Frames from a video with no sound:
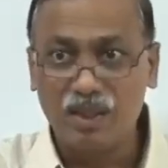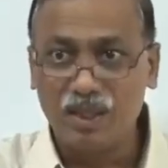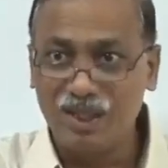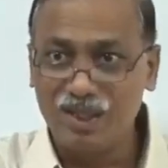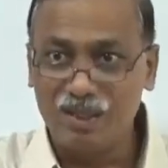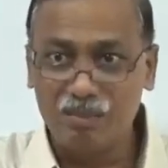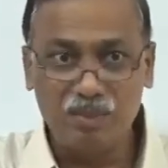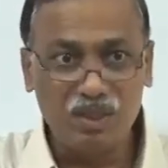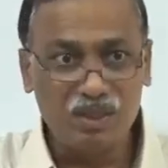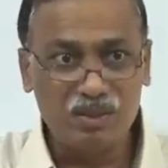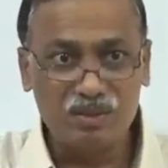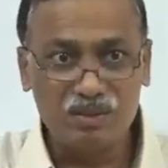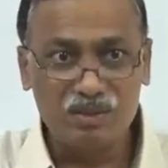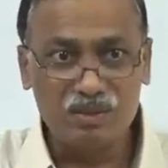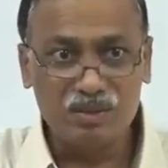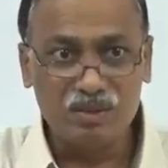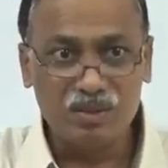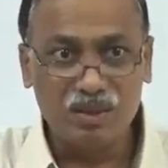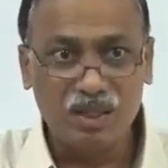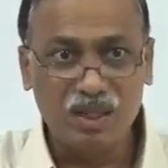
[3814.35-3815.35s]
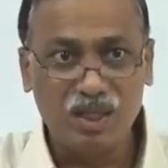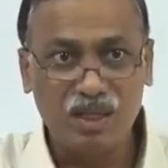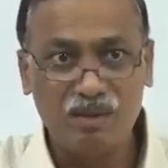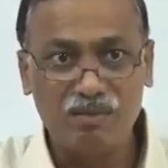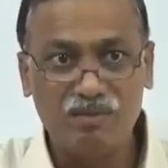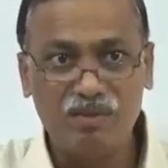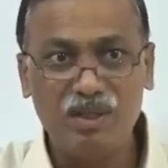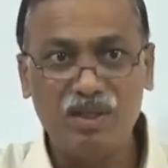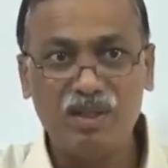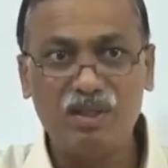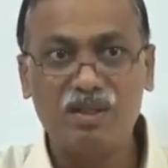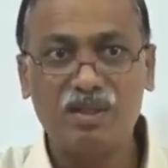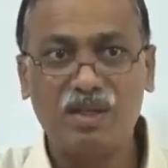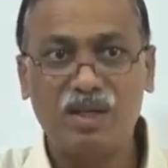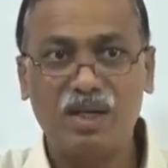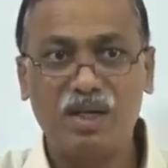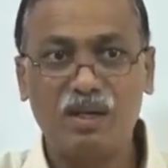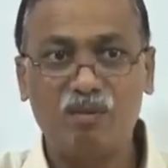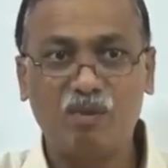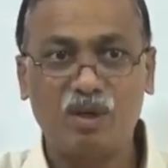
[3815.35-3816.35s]
It means every year
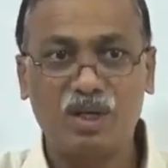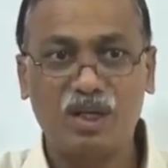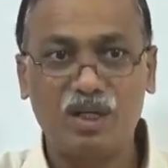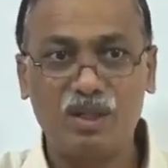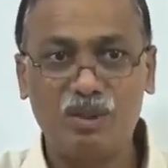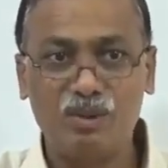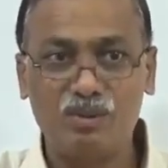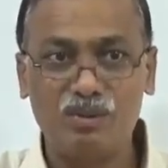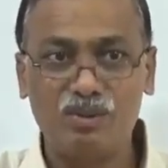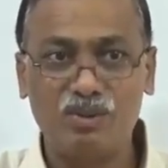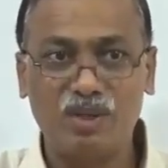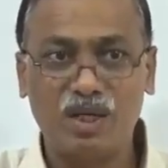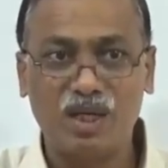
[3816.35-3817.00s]
end what I do